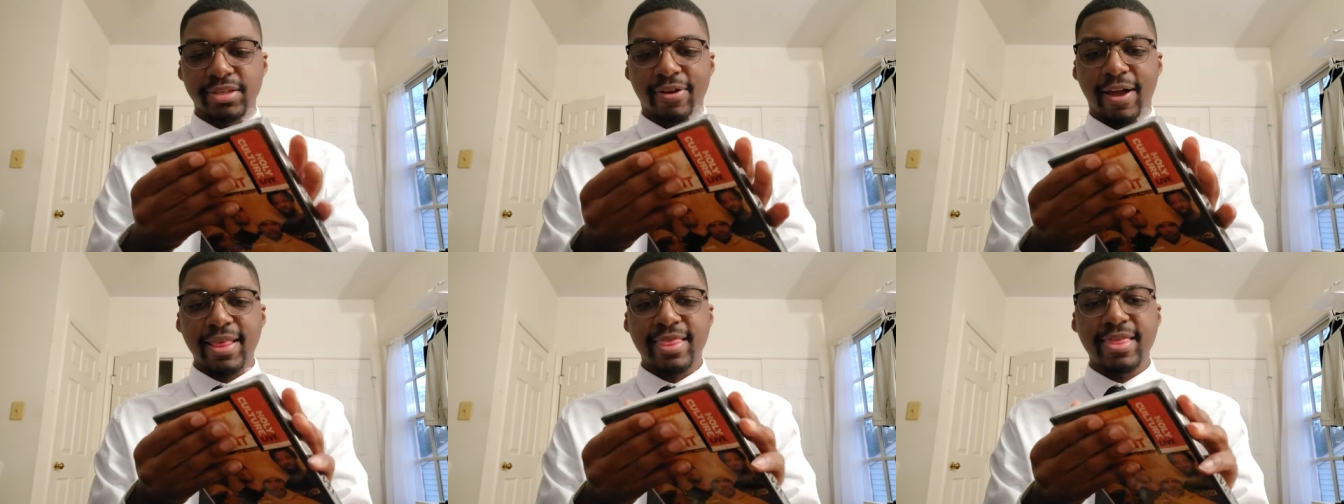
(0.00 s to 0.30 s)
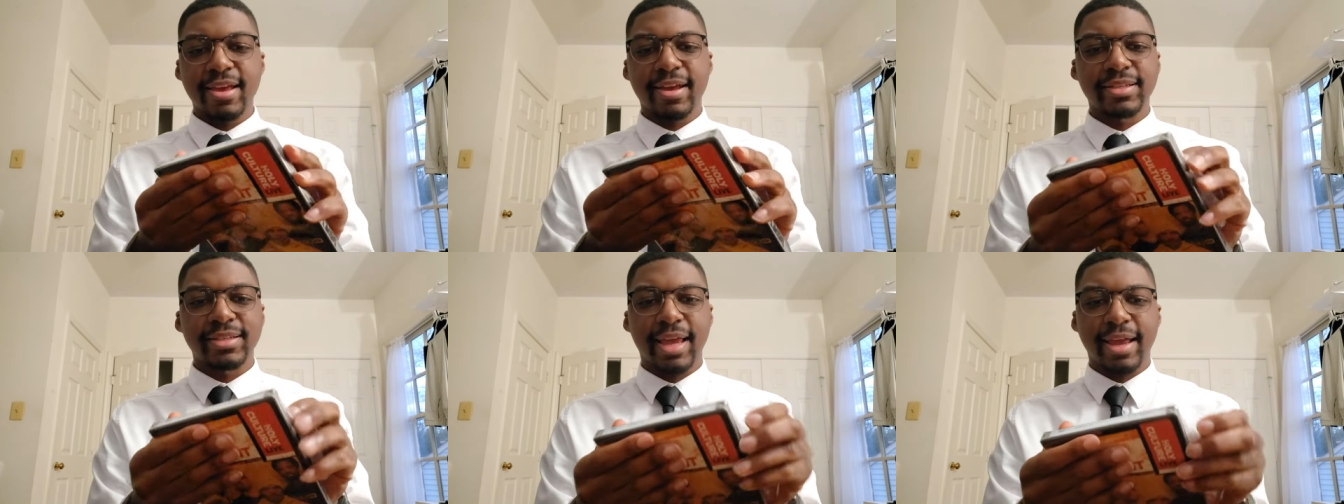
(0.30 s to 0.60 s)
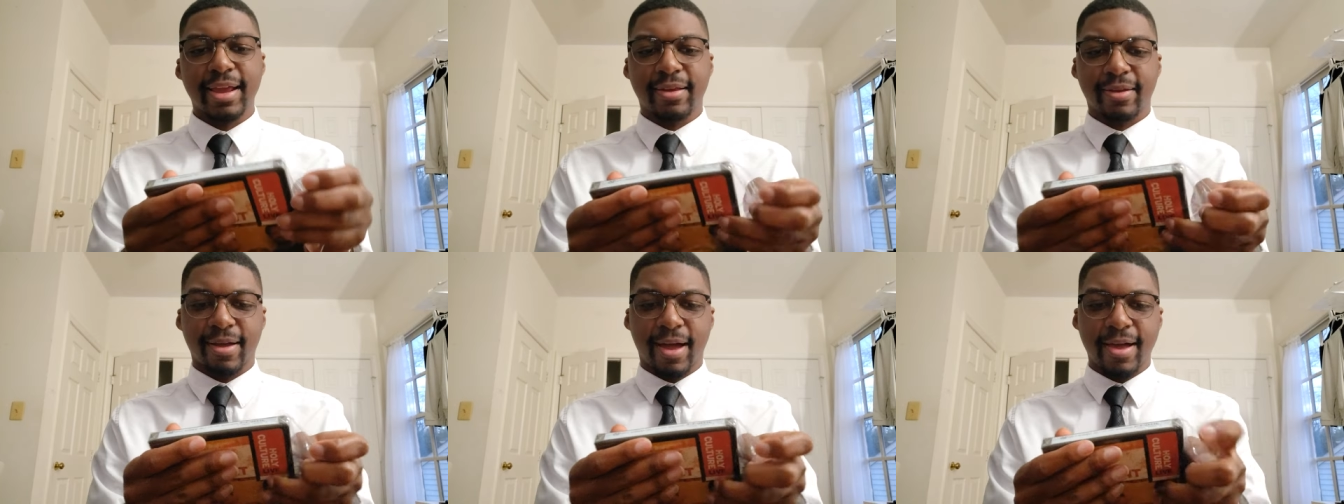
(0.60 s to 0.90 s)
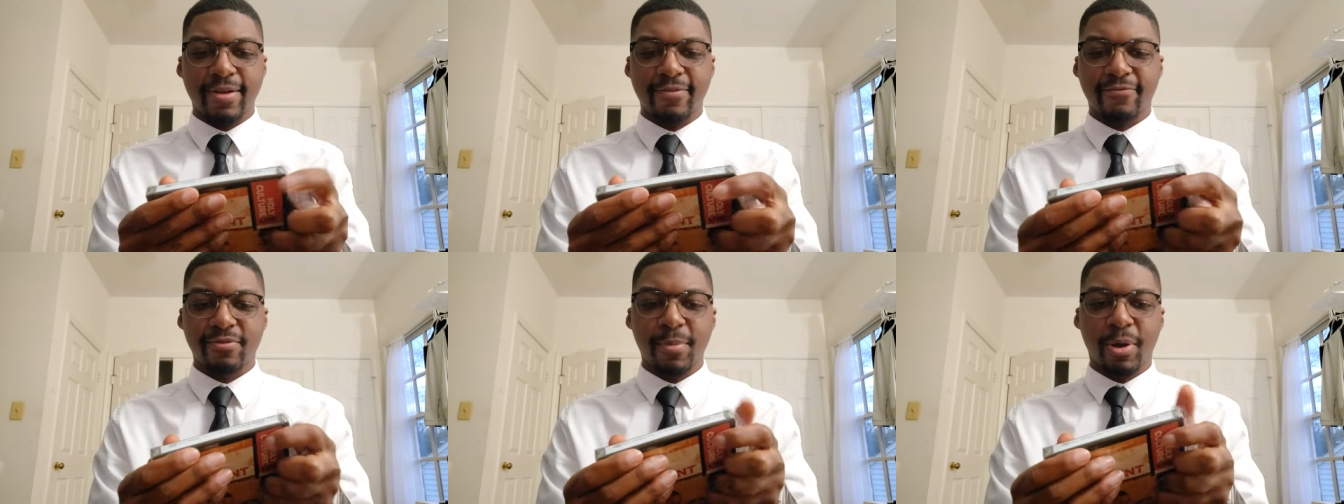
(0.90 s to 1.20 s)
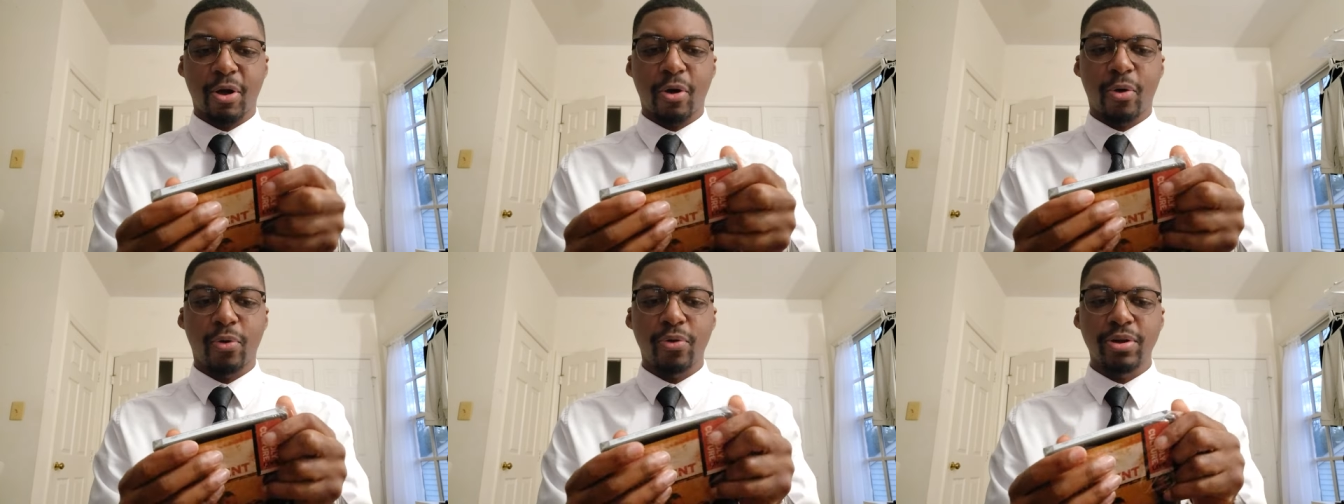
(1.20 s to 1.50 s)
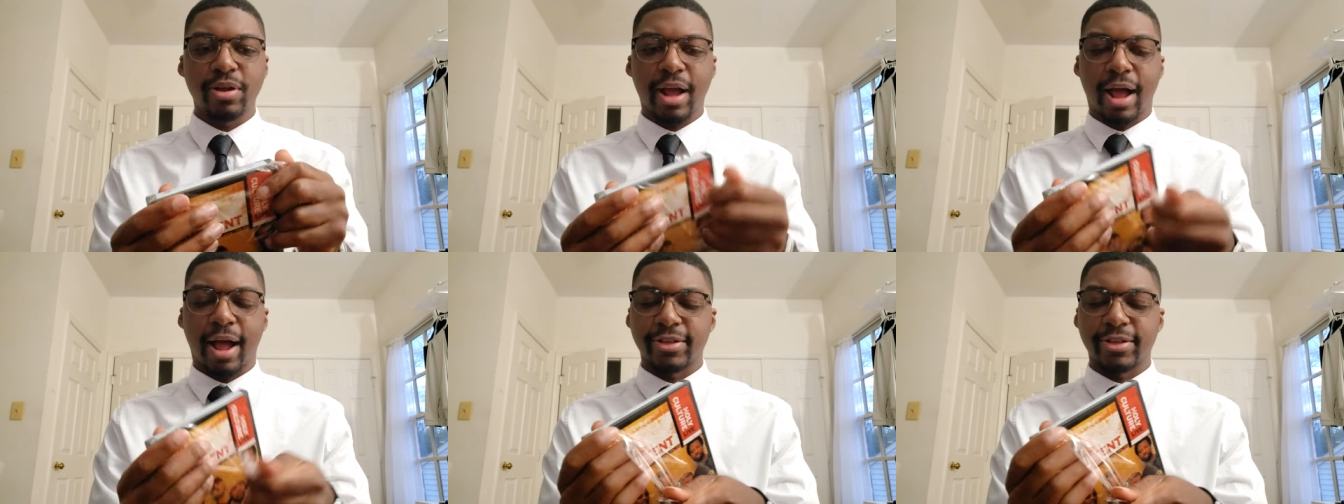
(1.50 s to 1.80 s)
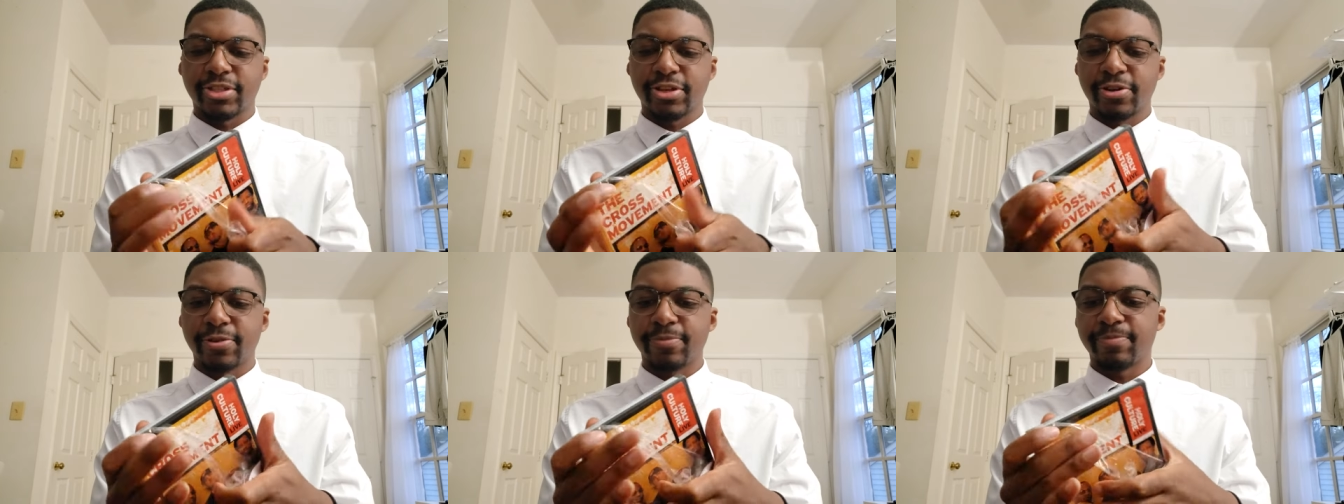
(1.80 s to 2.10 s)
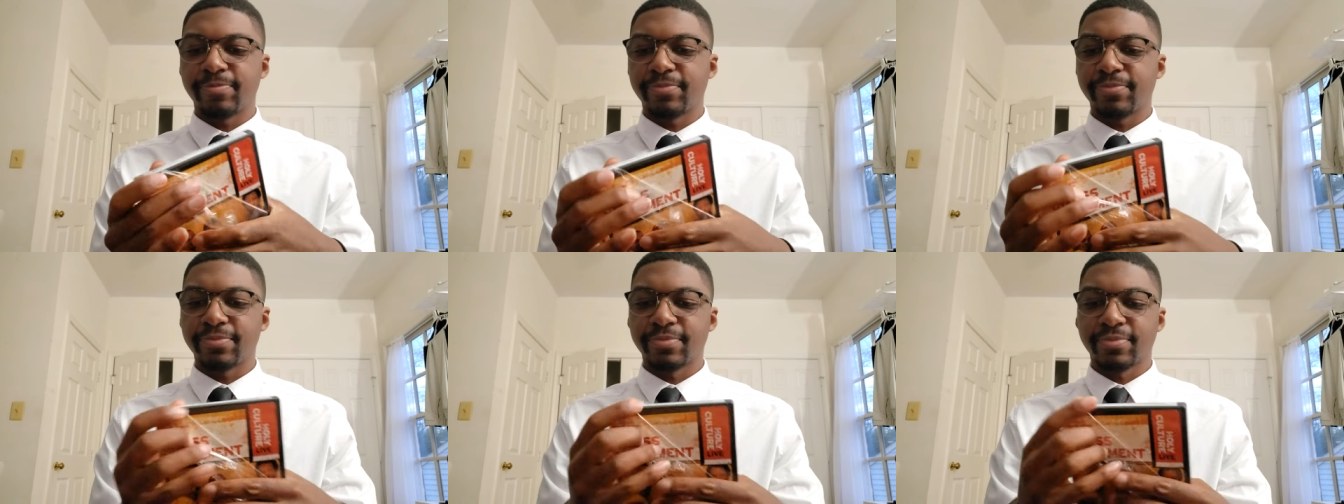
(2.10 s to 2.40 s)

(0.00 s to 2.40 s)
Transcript: So I think it's like from a whole concert.